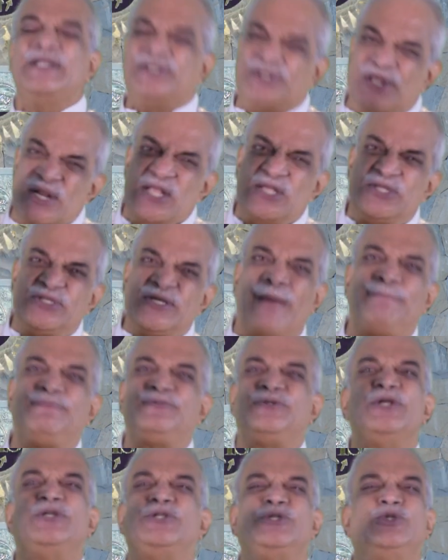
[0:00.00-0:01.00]
till
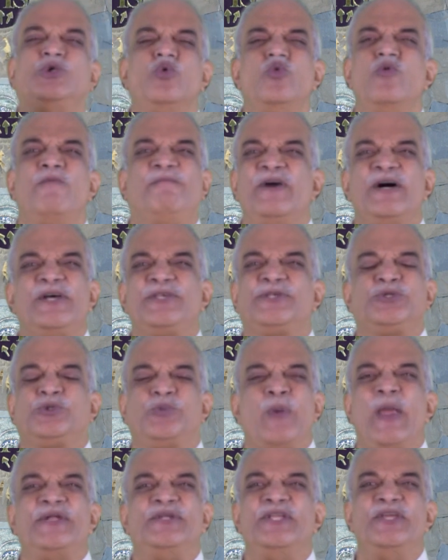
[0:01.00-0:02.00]
chapter 2 verse
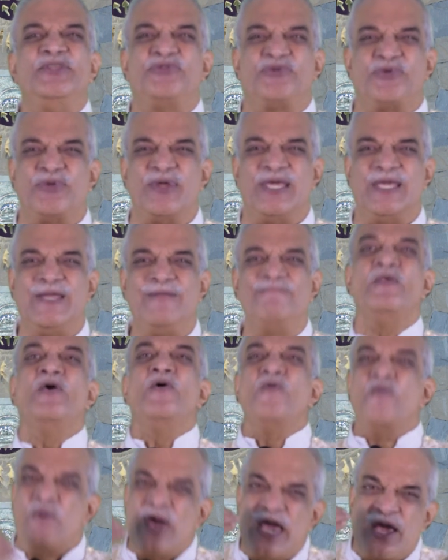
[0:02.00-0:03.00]
23
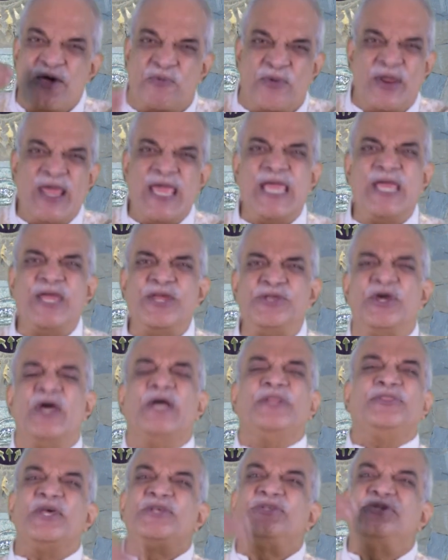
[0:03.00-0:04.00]
we read
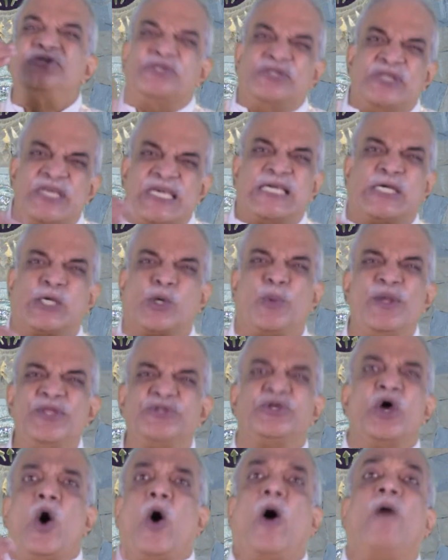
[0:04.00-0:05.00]
the
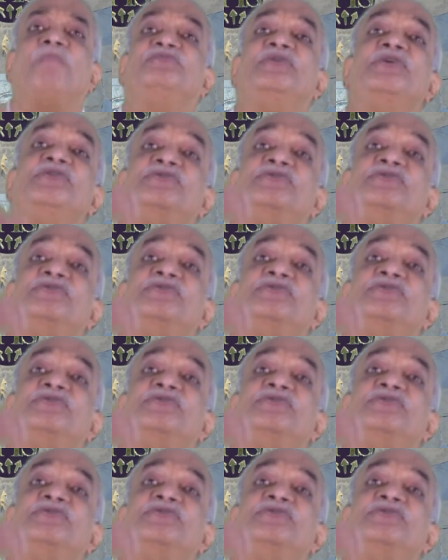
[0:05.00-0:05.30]
sequence of the